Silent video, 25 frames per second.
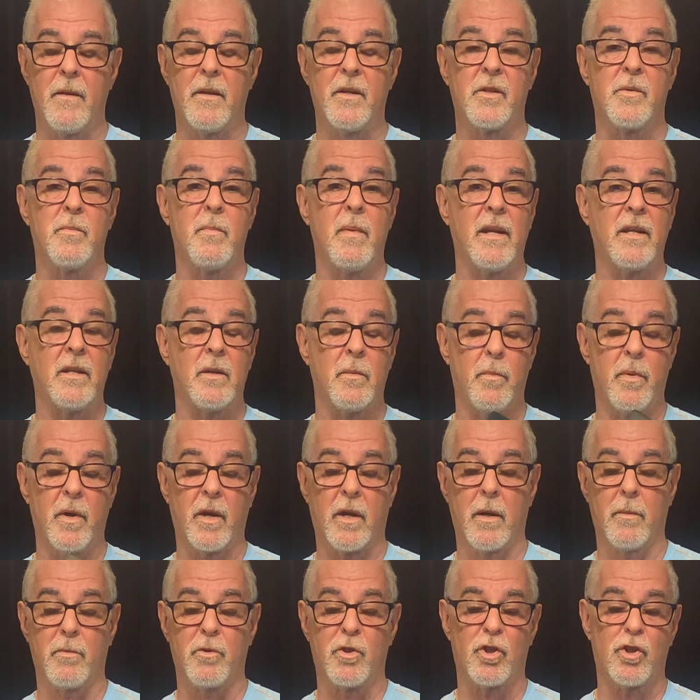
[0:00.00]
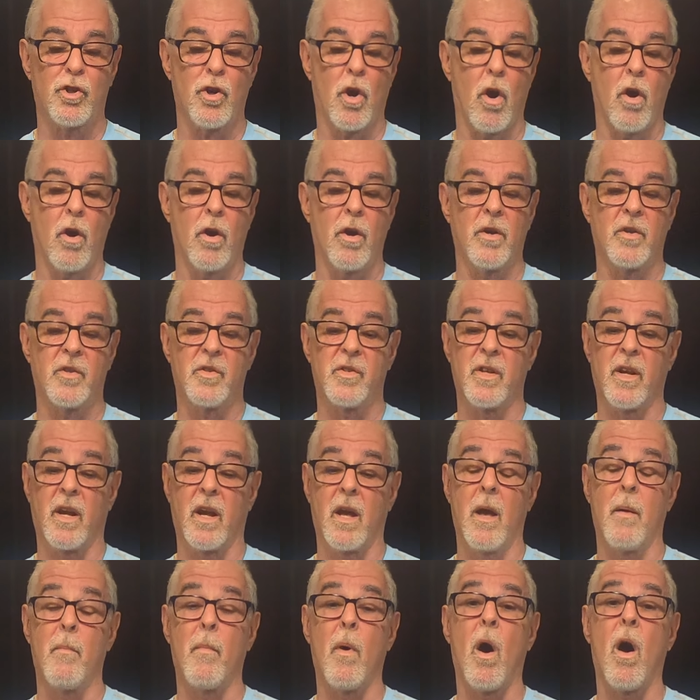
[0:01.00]
that is made to pick up shards
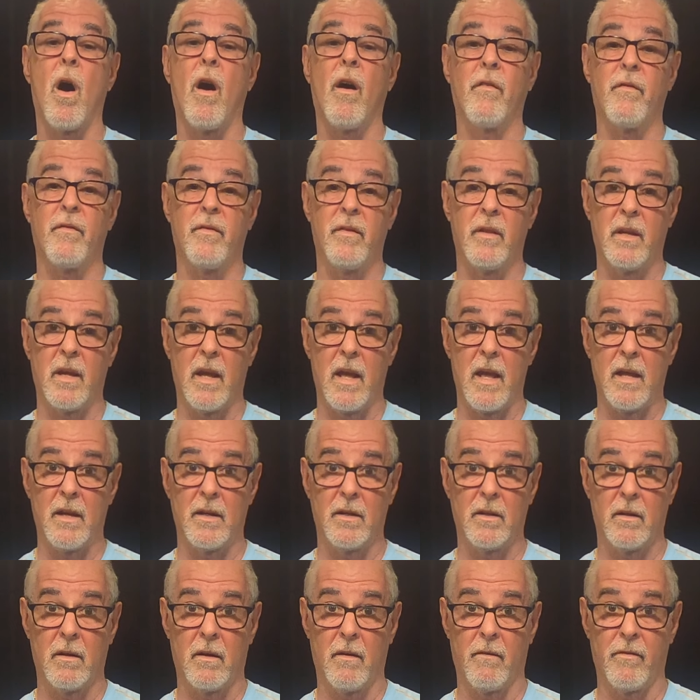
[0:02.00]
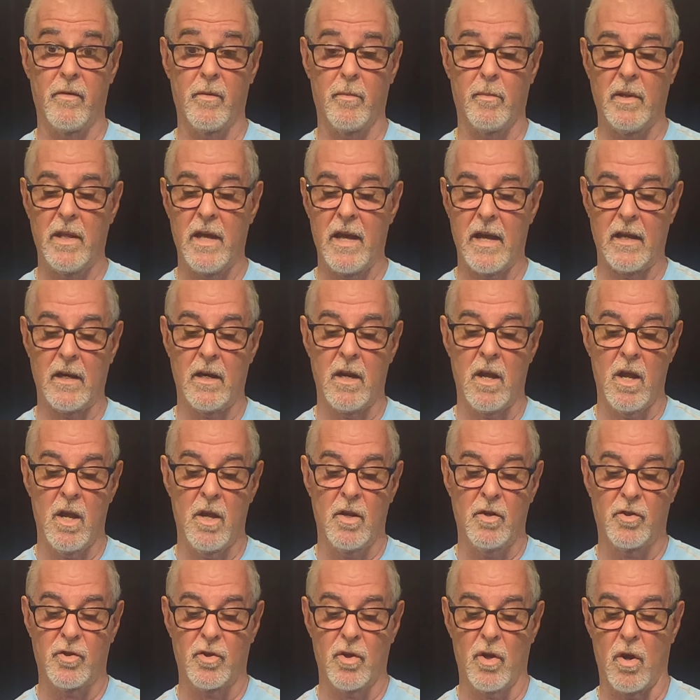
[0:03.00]
that come off the end of the blade.
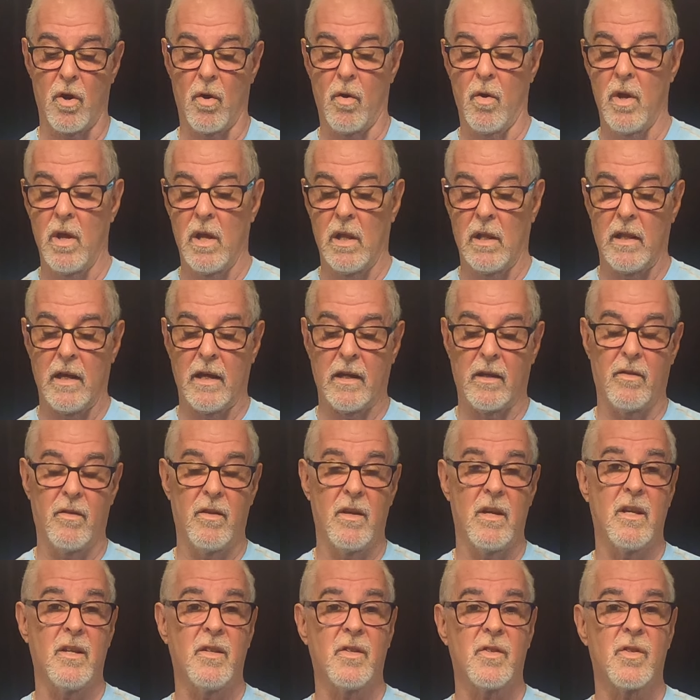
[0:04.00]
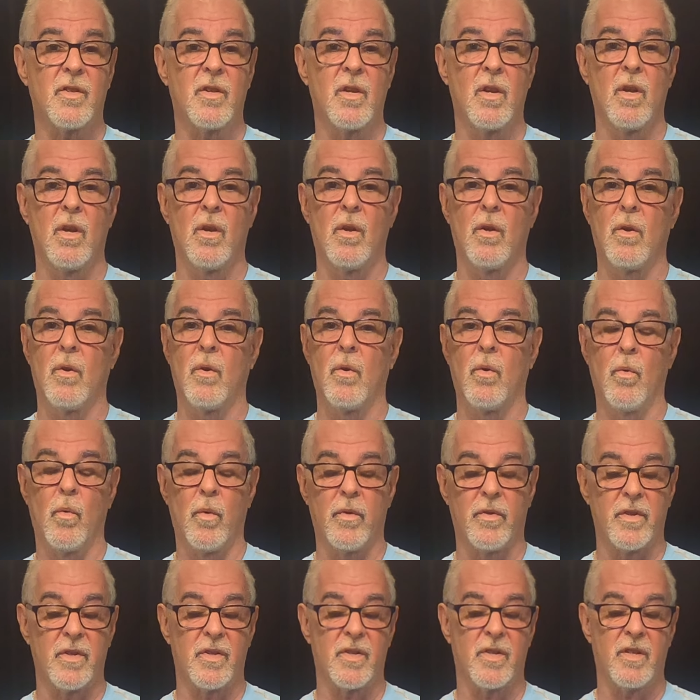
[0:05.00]
So like this
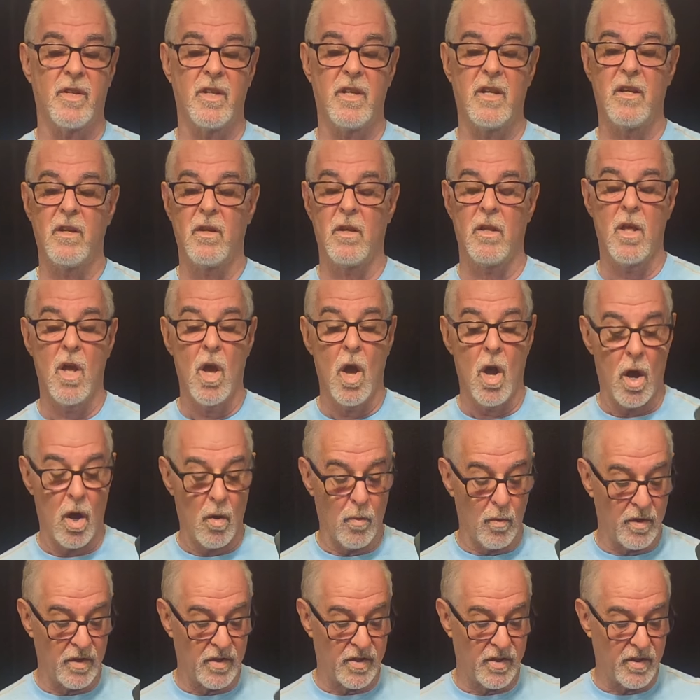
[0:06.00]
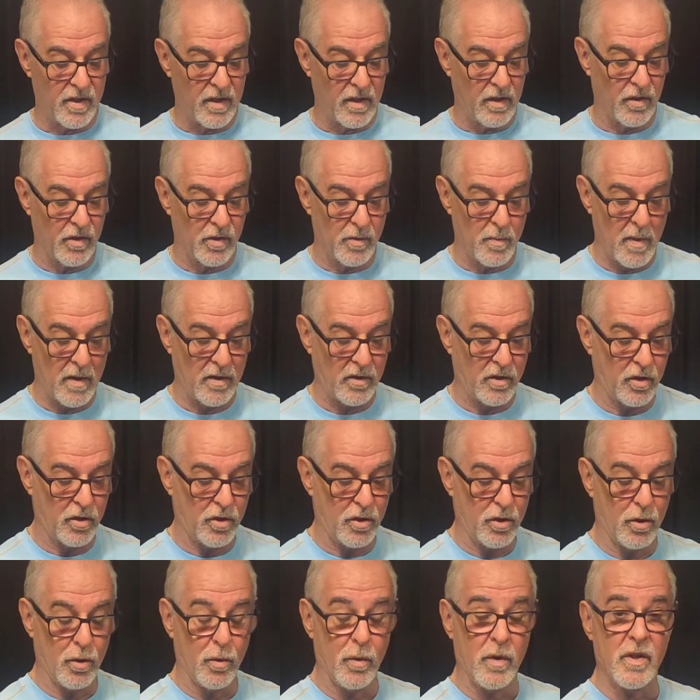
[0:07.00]
with the steel, what a steel is meant to
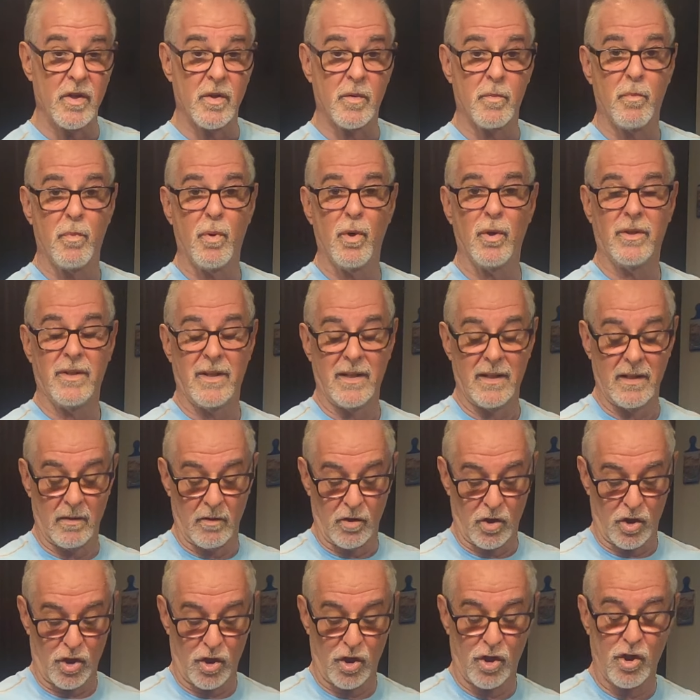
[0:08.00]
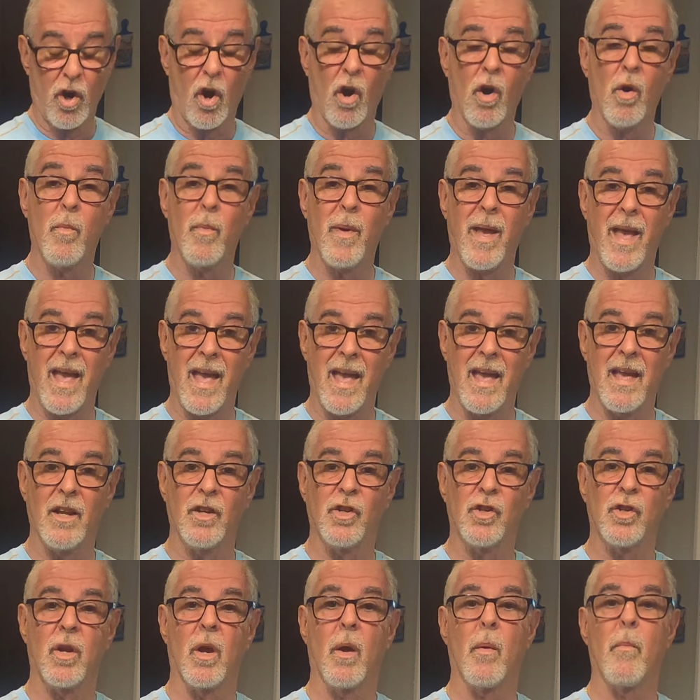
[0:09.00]
do is put the sharp
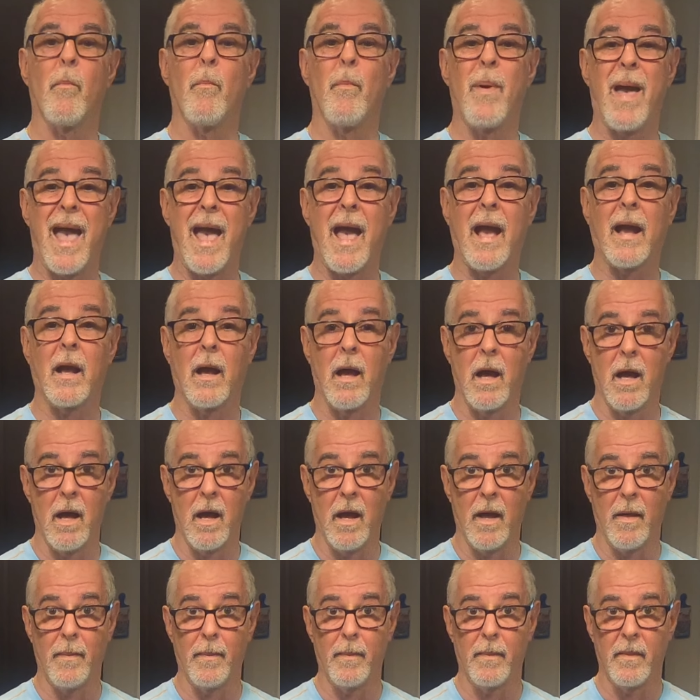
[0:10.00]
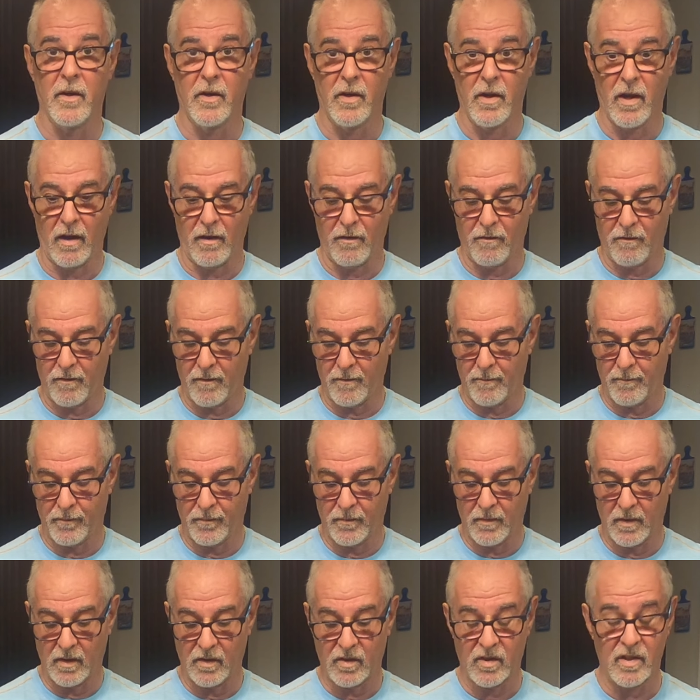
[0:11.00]
edge back on the knife.
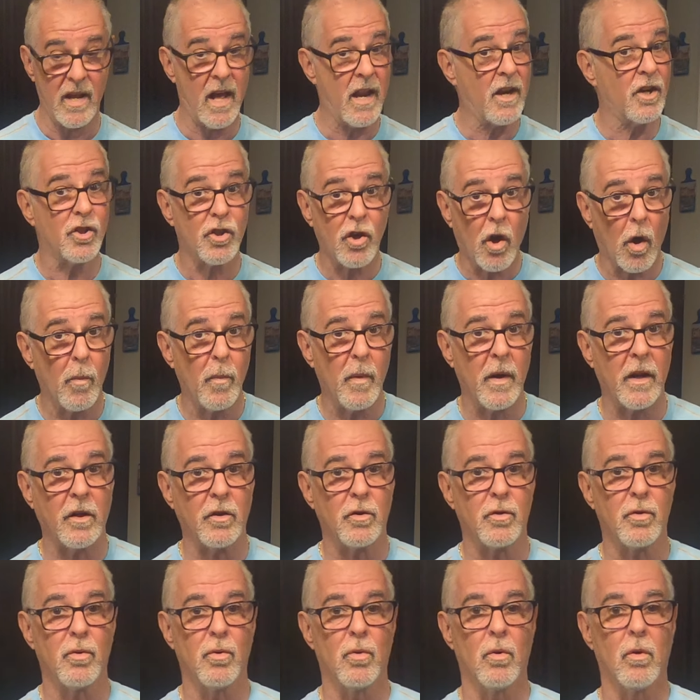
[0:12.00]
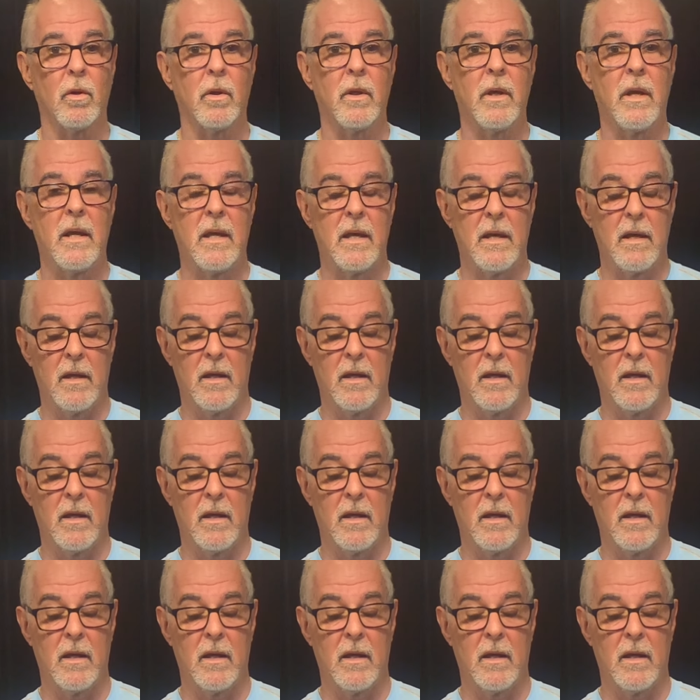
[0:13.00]
It's not a sharpening tool.